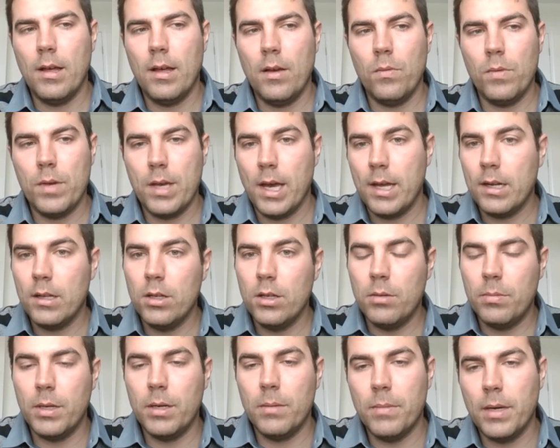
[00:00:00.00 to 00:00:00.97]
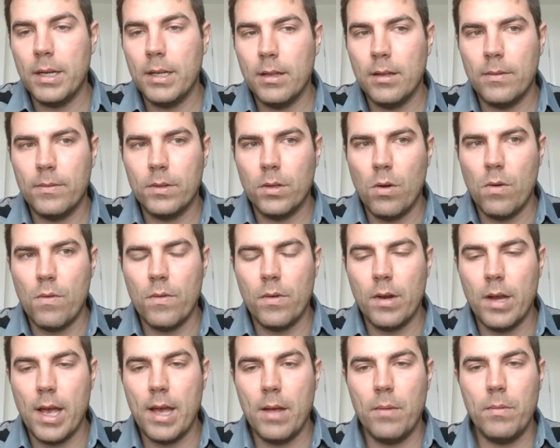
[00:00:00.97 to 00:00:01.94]
we had a little bit of money left over,
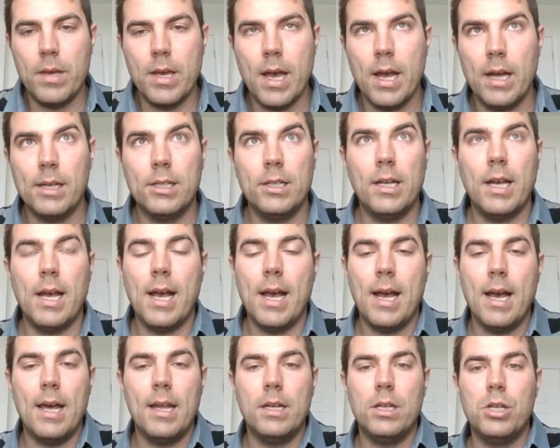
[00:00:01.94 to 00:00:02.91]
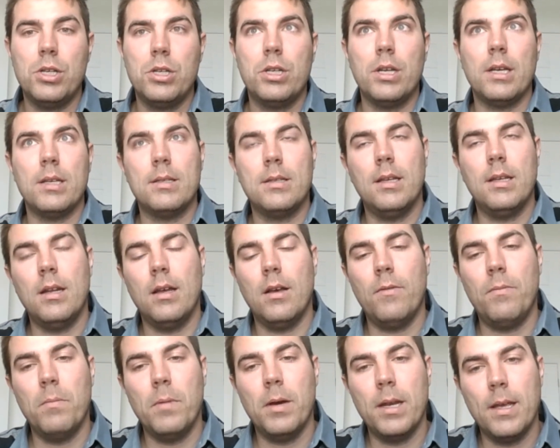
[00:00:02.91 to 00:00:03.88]
and we actually had just enough
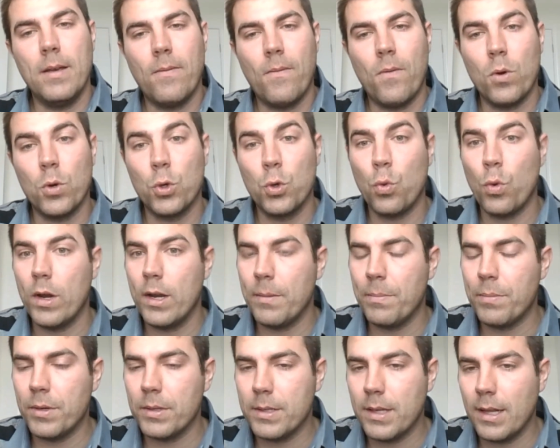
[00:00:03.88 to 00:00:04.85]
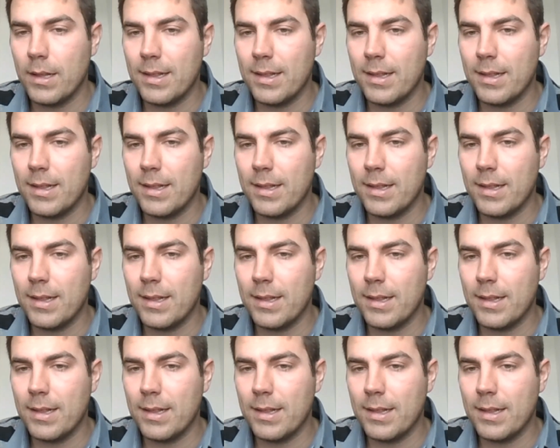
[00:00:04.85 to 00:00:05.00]
money for 20%